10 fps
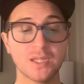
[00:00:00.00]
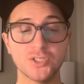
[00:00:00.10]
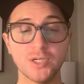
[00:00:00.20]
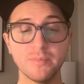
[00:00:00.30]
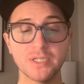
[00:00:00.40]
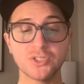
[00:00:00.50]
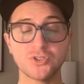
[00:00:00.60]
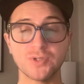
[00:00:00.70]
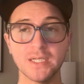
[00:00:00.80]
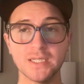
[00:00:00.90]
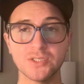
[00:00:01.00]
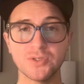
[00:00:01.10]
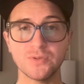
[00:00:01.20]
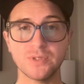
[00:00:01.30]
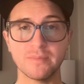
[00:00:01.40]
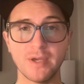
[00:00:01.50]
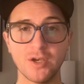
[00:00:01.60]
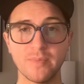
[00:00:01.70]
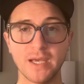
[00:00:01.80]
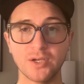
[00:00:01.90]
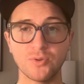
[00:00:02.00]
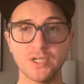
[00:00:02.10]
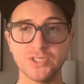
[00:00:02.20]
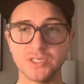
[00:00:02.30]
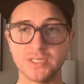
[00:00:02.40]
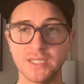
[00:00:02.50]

jumping straight into the mailbag questions.